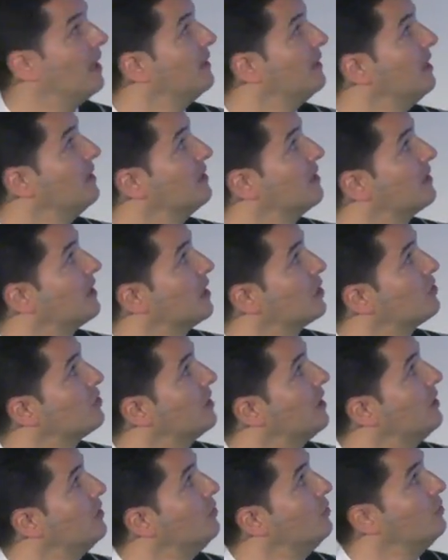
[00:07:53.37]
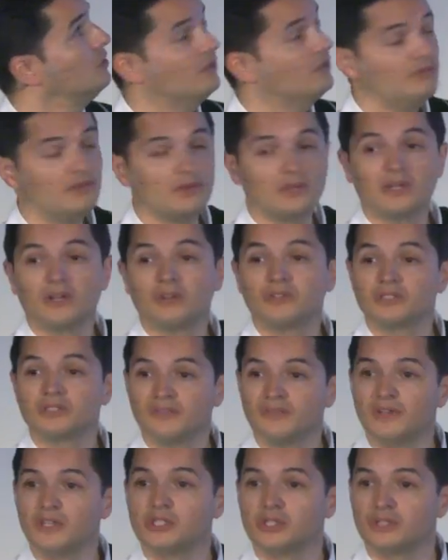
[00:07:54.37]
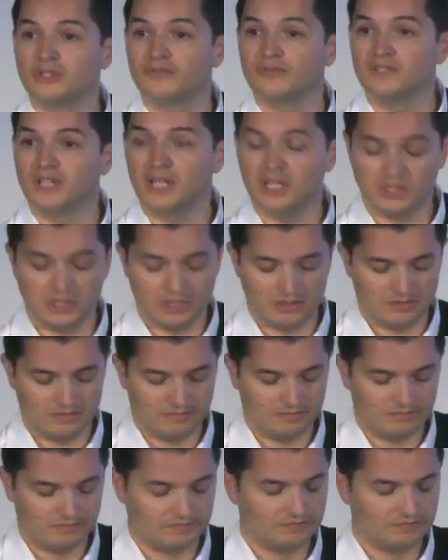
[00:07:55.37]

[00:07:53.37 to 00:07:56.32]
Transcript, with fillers: by the International Union for the Conservation of Nature.